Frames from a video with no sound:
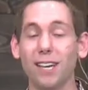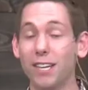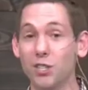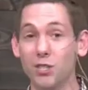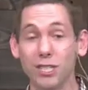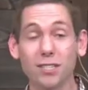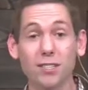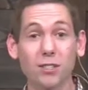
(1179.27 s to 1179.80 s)

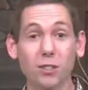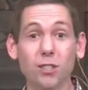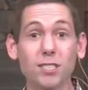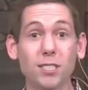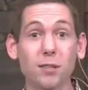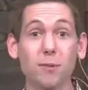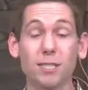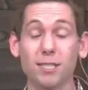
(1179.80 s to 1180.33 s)
And Jesus
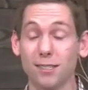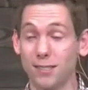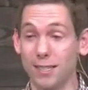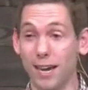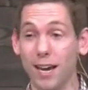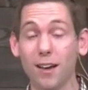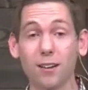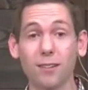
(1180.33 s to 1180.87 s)
looks at him and says,
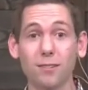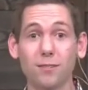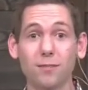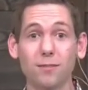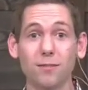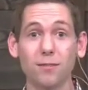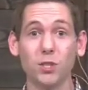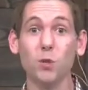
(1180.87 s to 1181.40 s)
yeah,
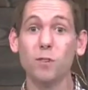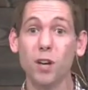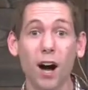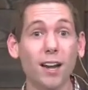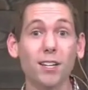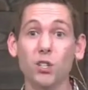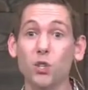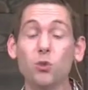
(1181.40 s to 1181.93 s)
you've
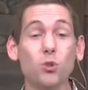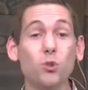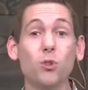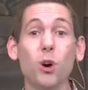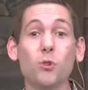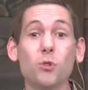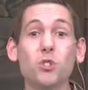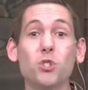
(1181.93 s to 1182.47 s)
got it. You do
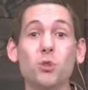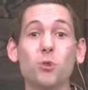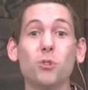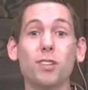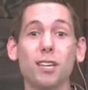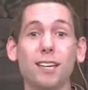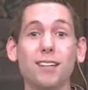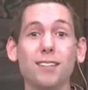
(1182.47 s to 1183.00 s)
those two
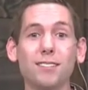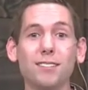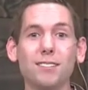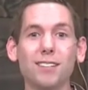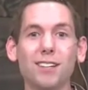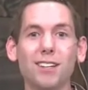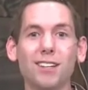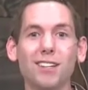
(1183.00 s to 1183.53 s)

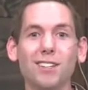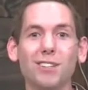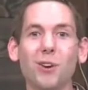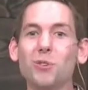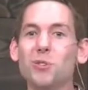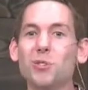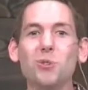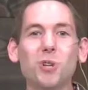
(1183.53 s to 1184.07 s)
things,
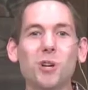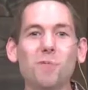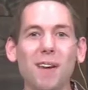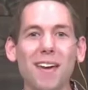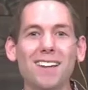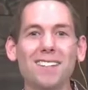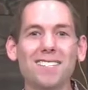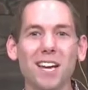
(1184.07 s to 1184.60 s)
those two
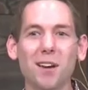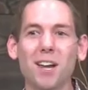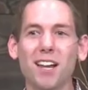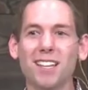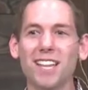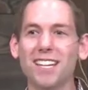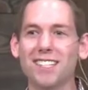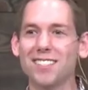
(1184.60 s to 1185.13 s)
commands
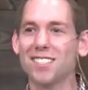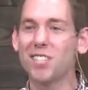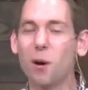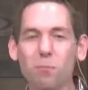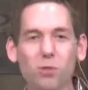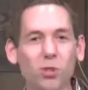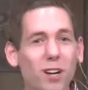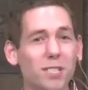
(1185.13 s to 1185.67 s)
that
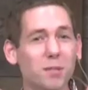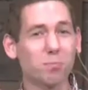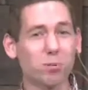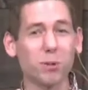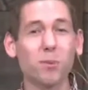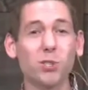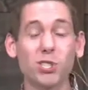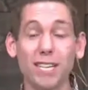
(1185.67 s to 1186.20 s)
summarize
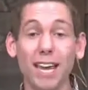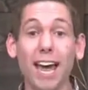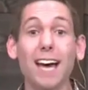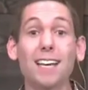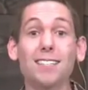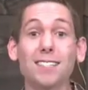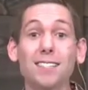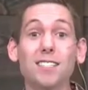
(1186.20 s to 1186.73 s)
pretty much the
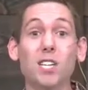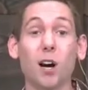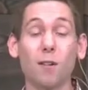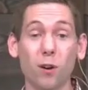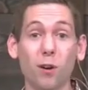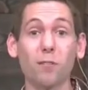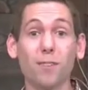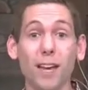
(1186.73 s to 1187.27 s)
essence
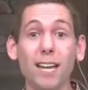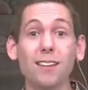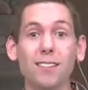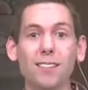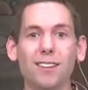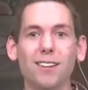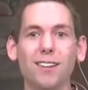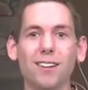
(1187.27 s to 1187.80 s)
of our
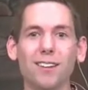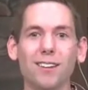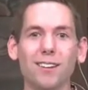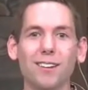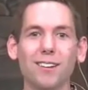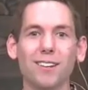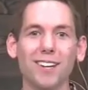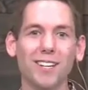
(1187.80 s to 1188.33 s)
faith,
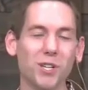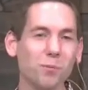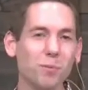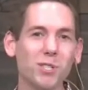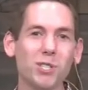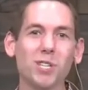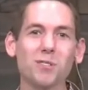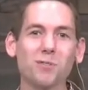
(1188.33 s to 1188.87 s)
and you'll
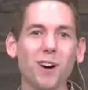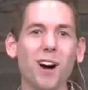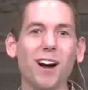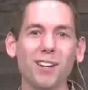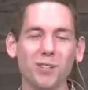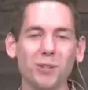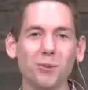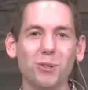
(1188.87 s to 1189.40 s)
be just
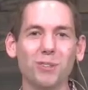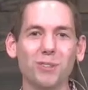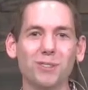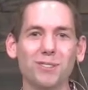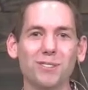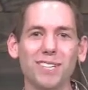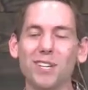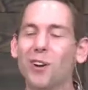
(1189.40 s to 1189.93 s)
fine. You will
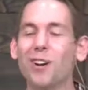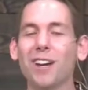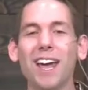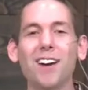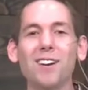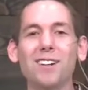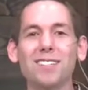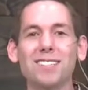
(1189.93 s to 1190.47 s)

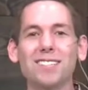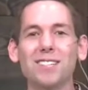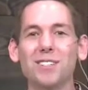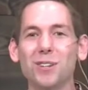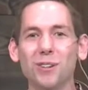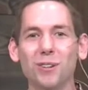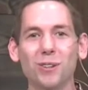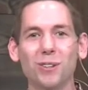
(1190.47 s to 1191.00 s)
inherit
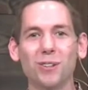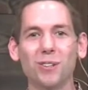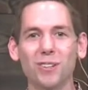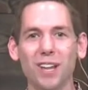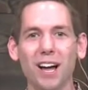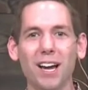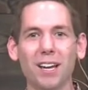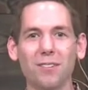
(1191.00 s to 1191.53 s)
eternal
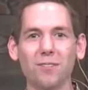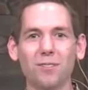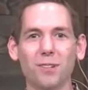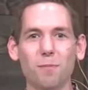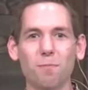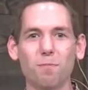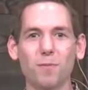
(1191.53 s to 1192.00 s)
life.